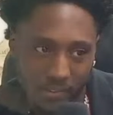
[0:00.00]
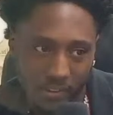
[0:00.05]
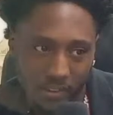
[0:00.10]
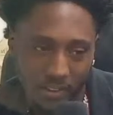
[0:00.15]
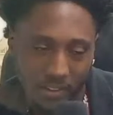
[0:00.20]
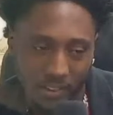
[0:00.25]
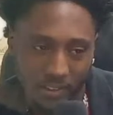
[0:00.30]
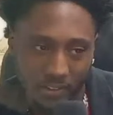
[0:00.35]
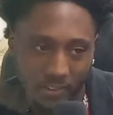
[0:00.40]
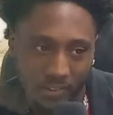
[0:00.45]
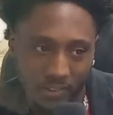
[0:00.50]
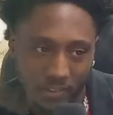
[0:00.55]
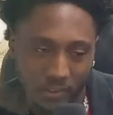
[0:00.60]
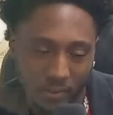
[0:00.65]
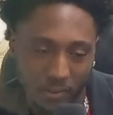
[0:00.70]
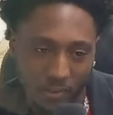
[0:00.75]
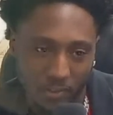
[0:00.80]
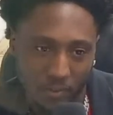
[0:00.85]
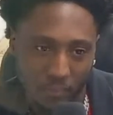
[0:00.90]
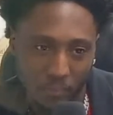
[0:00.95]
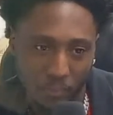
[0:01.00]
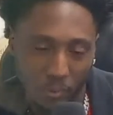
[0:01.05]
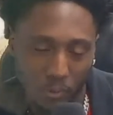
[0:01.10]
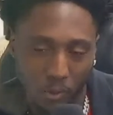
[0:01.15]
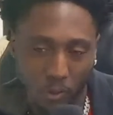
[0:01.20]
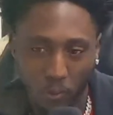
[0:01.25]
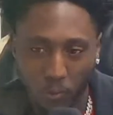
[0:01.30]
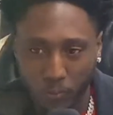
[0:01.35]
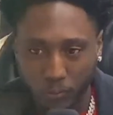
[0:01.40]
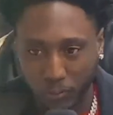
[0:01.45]
lot of more
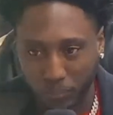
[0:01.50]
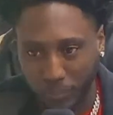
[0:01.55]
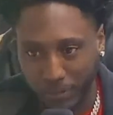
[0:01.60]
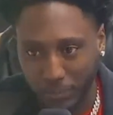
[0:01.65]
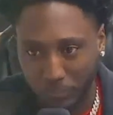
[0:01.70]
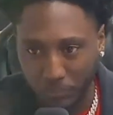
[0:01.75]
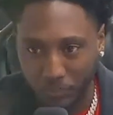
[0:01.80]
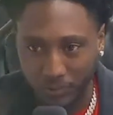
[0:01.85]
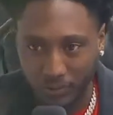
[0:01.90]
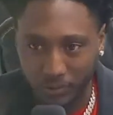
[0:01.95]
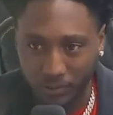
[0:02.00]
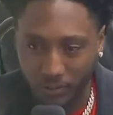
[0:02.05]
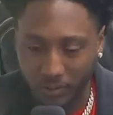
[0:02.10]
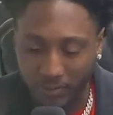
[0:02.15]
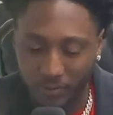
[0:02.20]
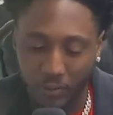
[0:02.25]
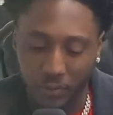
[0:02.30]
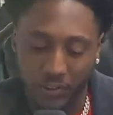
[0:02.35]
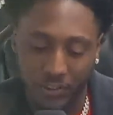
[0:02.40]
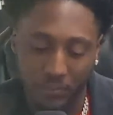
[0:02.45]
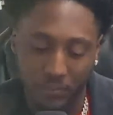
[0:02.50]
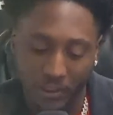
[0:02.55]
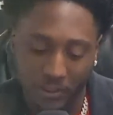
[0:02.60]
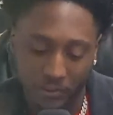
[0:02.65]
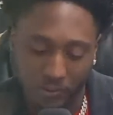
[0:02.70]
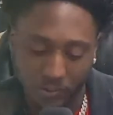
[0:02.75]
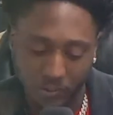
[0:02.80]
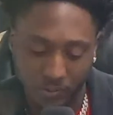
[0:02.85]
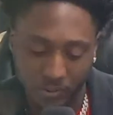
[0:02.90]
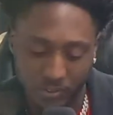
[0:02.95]
older people in the crowd. Like, okay, I'm not
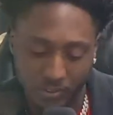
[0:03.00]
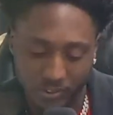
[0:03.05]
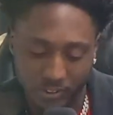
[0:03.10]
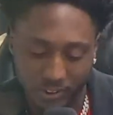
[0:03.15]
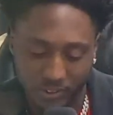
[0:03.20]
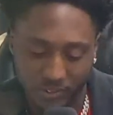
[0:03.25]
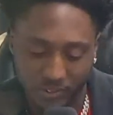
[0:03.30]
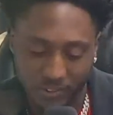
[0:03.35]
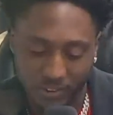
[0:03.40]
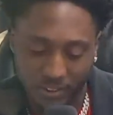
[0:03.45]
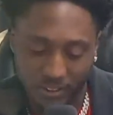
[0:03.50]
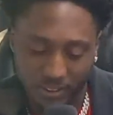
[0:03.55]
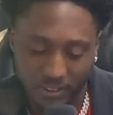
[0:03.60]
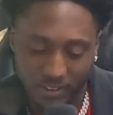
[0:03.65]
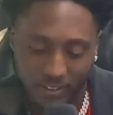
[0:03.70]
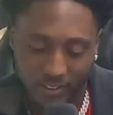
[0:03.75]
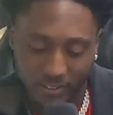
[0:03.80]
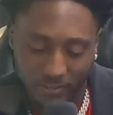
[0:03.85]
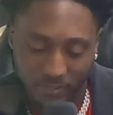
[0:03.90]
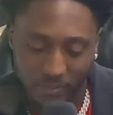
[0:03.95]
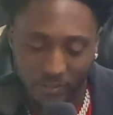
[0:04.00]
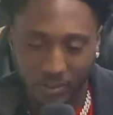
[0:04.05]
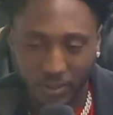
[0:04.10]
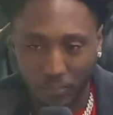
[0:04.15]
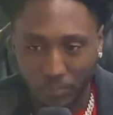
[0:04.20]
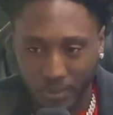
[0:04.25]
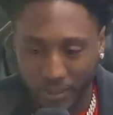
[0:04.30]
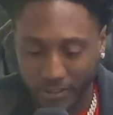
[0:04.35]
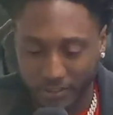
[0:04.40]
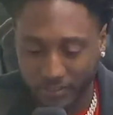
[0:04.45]
going to do this joke. You know, I
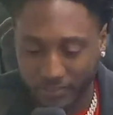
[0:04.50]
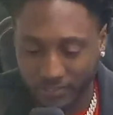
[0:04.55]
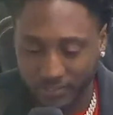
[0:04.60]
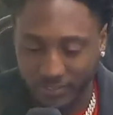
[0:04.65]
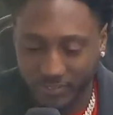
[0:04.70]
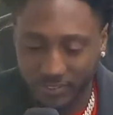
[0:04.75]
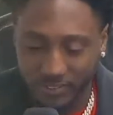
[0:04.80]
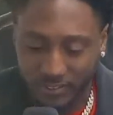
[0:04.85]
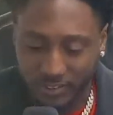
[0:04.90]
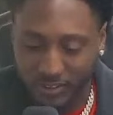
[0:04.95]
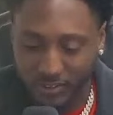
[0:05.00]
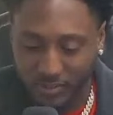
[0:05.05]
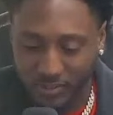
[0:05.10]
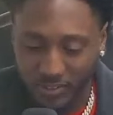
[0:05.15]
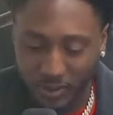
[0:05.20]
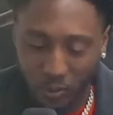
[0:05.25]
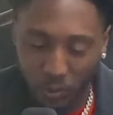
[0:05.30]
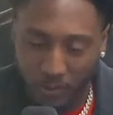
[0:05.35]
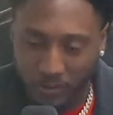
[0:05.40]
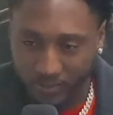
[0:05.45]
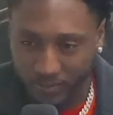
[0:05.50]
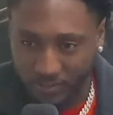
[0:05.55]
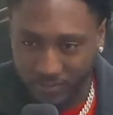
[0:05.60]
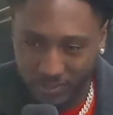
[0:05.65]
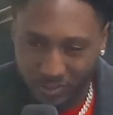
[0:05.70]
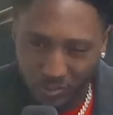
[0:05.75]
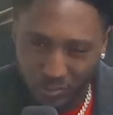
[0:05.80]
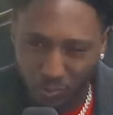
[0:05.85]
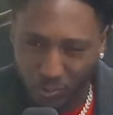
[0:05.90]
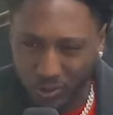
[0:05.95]
might just
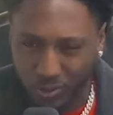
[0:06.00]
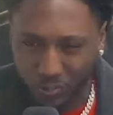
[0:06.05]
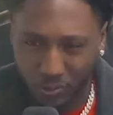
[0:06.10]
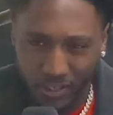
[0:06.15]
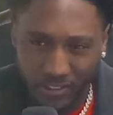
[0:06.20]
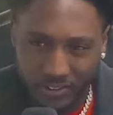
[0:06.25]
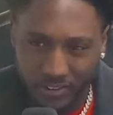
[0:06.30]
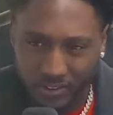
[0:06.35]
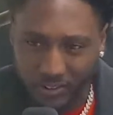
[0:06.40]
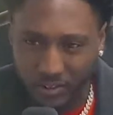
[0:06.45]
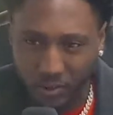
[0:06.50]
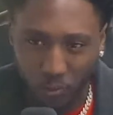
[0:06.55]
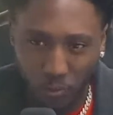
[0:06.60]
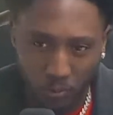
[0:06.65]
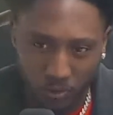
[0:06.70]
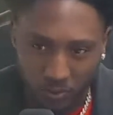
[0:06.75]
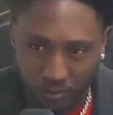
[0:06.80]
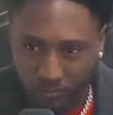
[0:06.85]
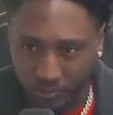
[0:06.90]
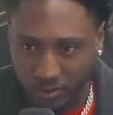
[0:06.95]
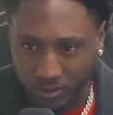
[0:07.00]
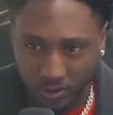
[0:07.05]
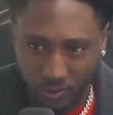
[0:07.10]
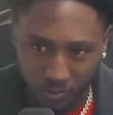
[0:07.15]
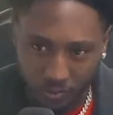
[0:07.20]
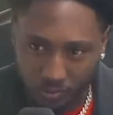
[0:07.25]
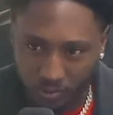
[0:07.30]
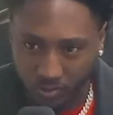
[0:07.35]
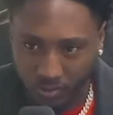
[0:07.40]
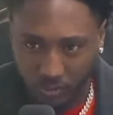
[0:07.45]
rearranging the order of the
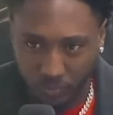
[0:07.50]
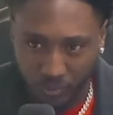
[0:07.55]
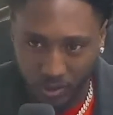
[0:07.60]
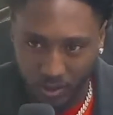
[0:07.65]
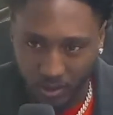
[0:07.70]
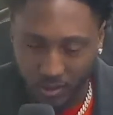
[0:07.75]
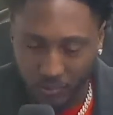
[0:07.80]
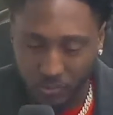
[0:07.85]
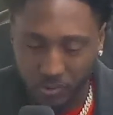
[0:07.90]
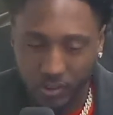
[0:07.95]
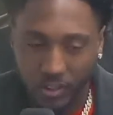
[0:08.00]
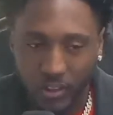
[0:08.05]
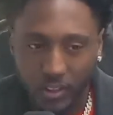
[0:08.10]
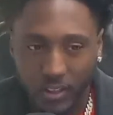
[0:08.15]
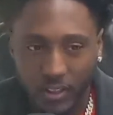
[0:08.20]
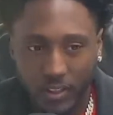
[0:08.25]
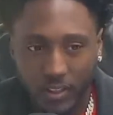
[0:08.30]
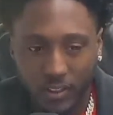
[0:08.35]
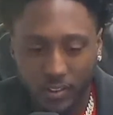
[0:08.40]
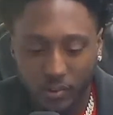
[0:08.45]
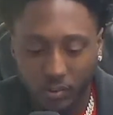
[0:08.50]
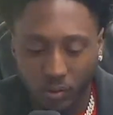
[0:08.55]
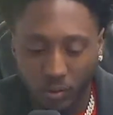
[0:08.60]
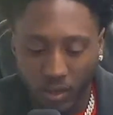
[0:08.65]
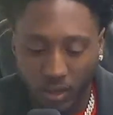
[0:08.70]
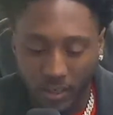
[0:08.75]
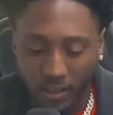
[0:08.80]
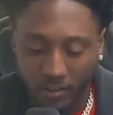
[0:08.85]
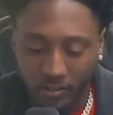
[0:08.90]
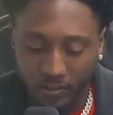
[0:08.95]
jokes sometimes. So
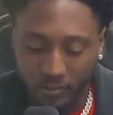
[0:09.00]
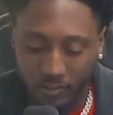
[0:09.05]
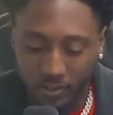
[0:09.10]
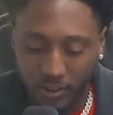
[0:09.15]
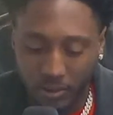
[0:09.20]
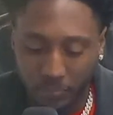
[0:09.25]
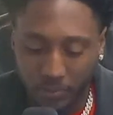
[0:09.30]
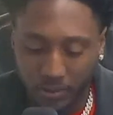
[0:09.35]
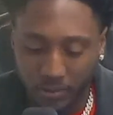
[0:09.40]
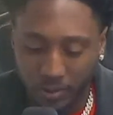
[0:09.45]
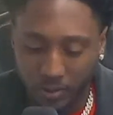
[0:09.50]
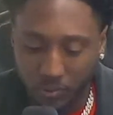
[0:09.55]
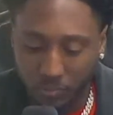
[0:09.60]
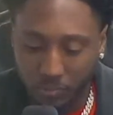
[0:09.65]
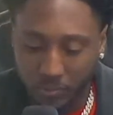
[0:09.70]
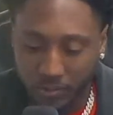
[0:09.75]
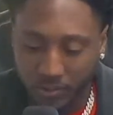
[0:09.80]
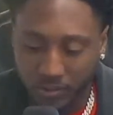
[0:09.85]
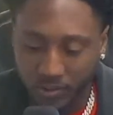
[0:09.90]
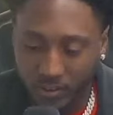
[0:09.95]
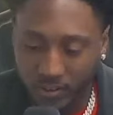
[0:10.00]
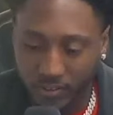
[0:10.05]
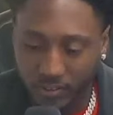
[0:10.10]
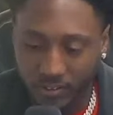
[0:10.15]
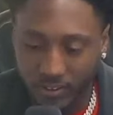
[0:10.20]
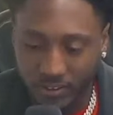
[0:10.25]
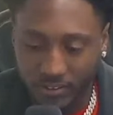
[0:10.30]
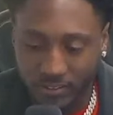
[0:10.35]
I look at my notebook, and then I